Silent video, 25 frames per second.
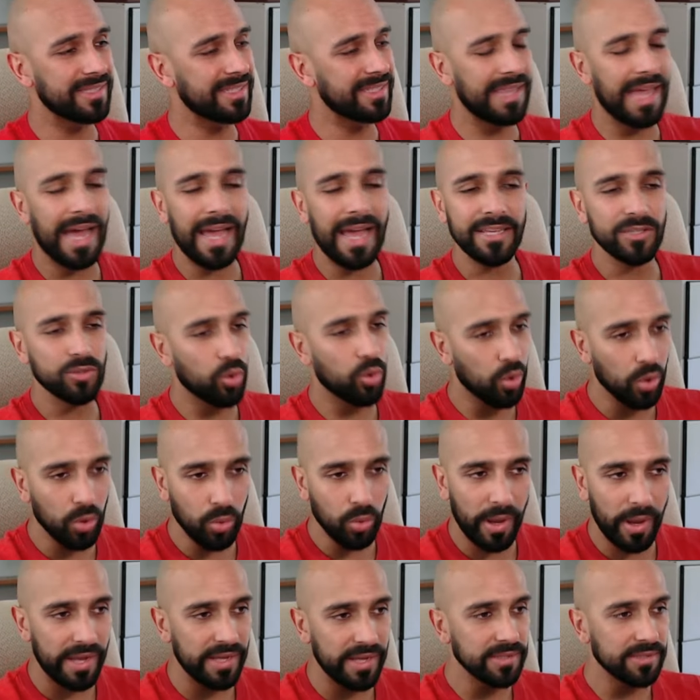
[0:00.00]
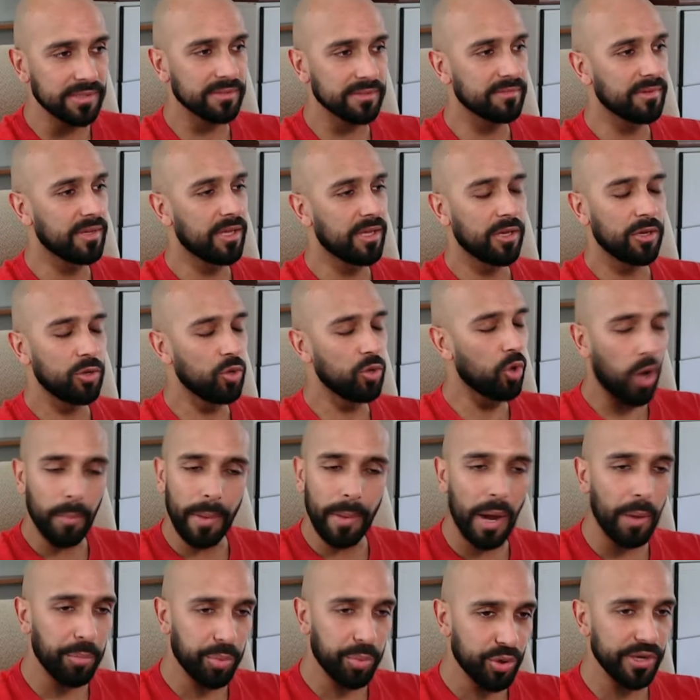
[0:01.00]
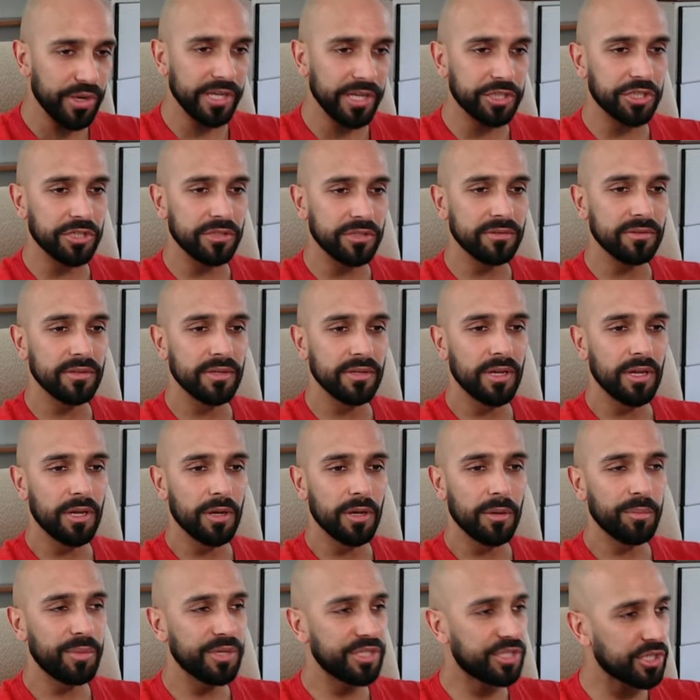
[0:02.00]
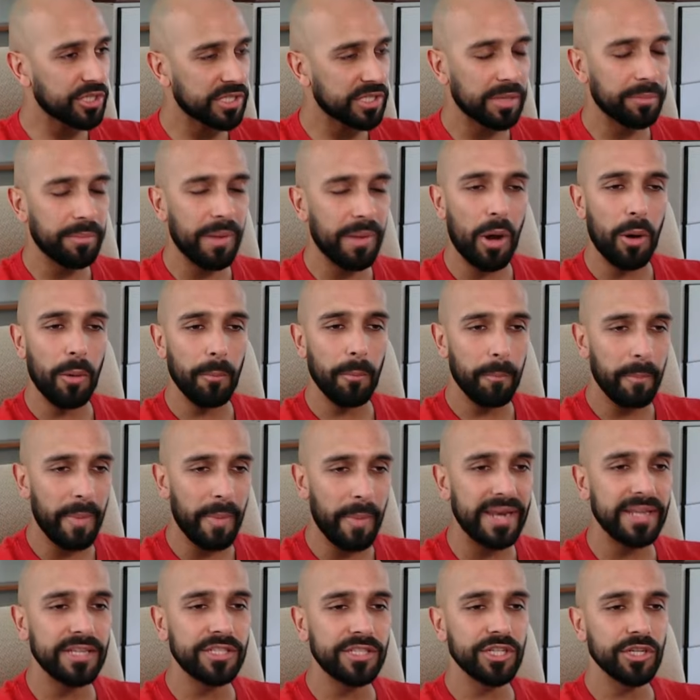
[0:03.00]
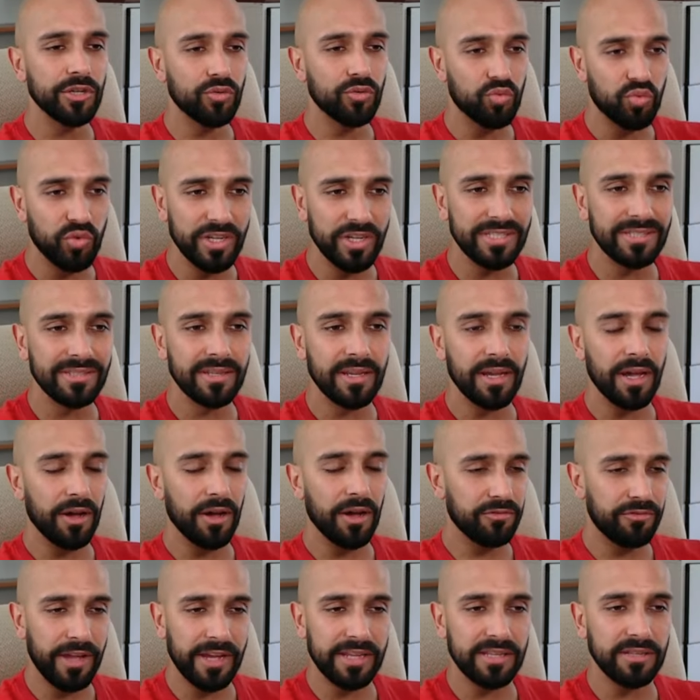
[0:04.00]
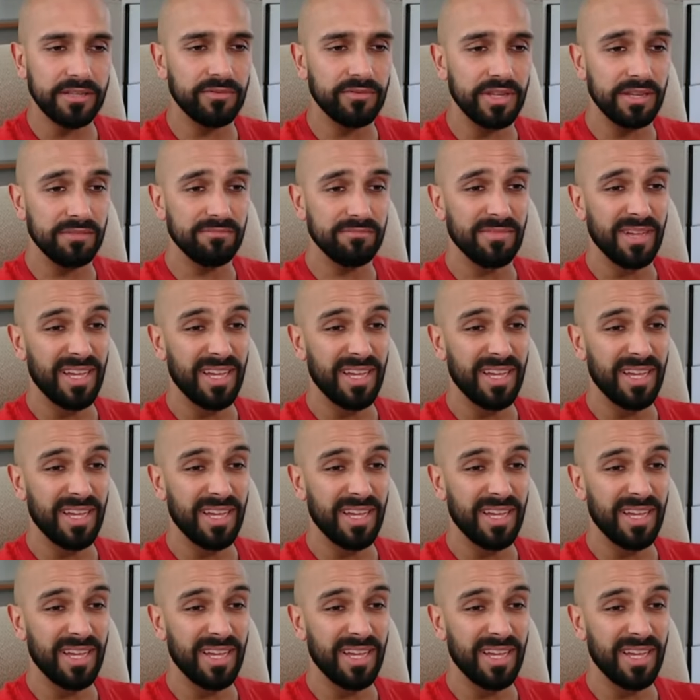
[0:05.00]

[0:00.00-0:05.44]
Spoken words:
And that is always not about prediction, but just about managing risk effectively.